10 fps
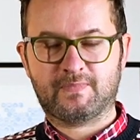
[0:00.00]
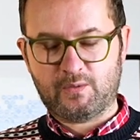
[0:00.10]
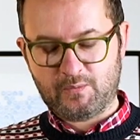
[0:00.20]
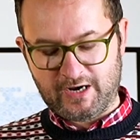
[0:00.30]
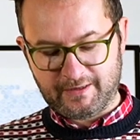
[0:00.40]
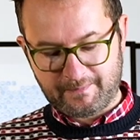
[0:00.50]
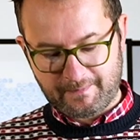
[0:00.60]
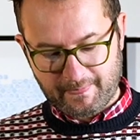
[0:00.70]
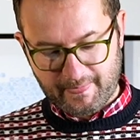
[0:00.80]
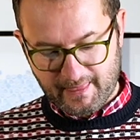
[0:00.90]
Well,
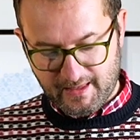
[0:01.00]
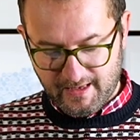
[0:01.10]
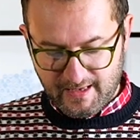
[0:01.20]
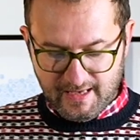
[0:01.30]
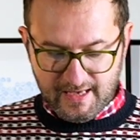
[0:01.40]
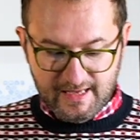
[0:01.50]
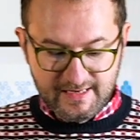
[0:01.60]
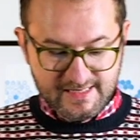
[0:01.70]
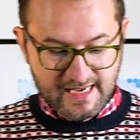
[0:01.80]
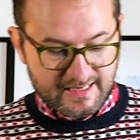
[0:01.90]
in a
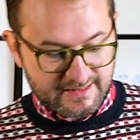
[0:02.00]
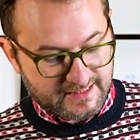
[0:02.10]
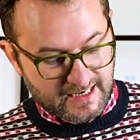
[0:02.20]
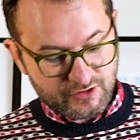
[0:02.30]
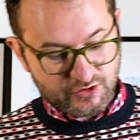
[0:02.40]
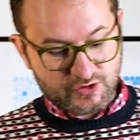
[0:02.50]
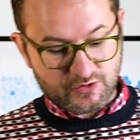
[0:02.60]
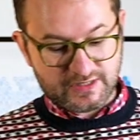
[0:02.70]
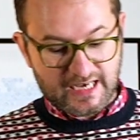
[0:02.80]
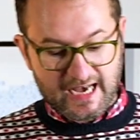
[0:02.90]
second, Daniel's
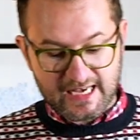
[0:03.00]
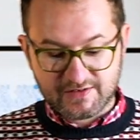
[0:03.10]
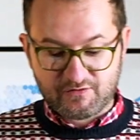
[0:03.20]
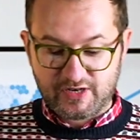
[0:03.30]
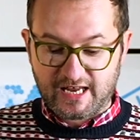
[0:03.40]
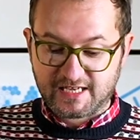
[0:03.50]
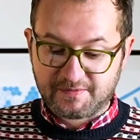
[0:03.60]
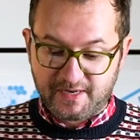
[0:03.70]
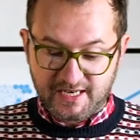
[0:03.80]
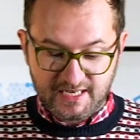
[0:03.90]
going to ask for an
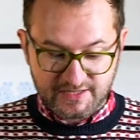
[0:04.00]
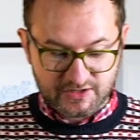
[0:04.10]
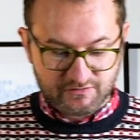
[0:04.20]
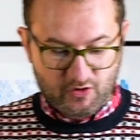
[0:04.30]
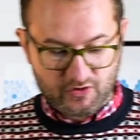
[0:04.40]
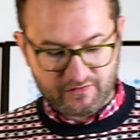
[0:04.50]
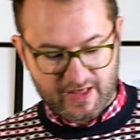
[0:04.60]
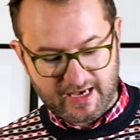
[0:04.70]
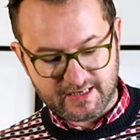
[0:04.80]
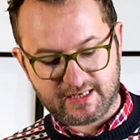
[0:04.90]
explanation of all of
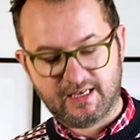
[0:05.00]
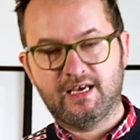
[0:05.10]
that.